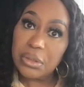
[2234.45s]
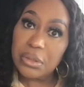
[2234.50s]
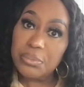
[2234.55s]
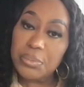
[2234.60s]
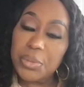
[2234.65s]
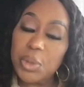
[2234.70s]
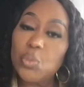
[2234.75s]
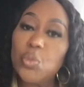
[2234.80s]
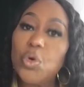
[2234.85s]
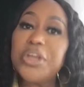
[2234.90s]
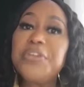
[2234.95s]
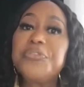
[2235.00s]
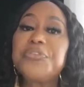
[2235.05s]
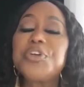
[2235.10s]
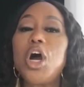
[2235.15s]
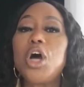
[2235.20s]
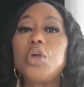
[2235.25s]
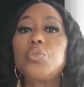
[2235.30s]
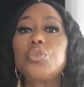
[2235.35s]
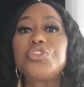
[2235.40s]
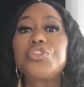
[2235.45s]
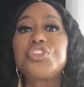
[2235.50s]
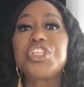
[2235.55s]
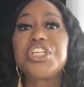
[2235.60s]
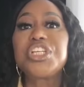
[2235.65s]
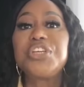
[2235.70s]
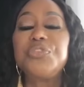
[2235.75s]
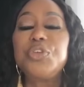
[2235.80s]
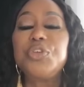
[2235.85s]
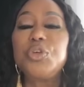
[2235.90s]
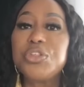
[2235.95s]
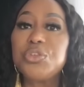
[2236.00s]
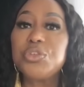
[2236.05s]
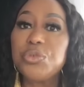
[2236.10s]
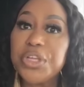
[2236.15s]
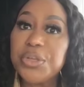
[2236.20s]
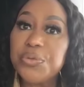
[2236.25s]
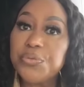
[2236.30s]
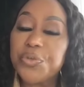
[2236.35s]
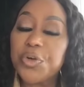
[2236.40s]
But what if God wants to give you a
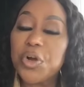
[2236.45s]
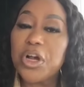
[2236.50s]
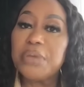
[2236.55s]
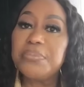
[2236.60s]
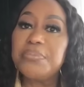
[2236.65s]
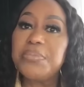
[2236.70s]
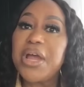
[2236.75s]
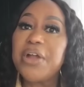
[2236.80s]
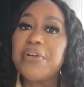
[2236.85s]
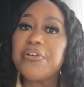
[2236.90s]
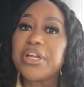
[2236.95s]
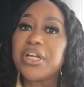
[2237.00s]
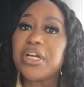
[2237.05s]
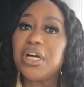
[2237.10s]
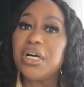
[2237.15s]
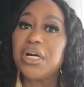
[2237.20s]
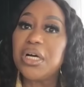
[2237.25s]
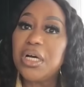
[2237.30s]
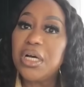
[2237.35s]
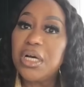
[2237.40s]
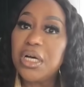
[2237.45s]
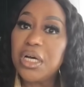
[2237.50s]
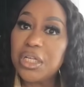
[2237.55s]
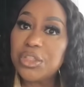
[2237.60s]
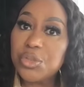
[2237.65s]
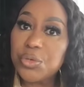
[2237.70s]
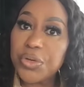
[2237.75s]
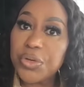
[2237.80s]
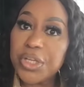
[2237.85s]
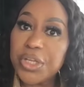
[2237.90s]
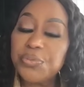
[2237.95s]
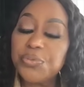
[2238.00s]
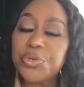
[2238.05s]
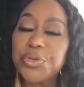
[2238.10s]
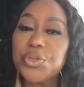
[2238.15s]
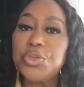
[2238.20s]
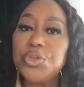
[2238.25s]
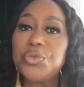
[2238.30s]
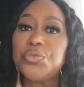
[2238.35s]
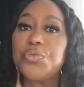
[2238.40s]
dream for America, a dream for
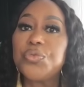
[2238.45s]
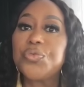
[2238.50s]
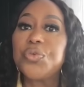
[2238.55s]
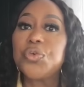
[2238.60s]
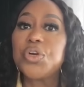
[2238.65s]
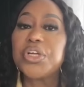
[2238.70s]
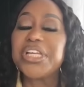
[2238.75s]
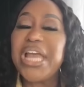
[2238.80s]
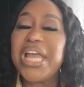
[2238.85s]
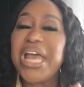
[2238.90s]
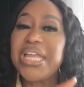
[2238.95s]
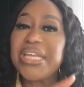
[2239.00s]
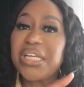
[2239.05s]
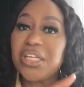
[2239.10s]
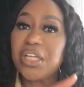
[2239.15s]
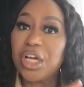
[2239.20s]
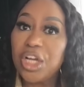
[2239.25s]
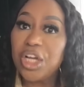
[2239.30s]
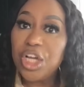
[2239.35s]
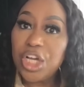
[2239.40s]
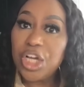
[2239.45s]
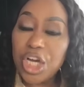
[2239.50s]
you, for Canada,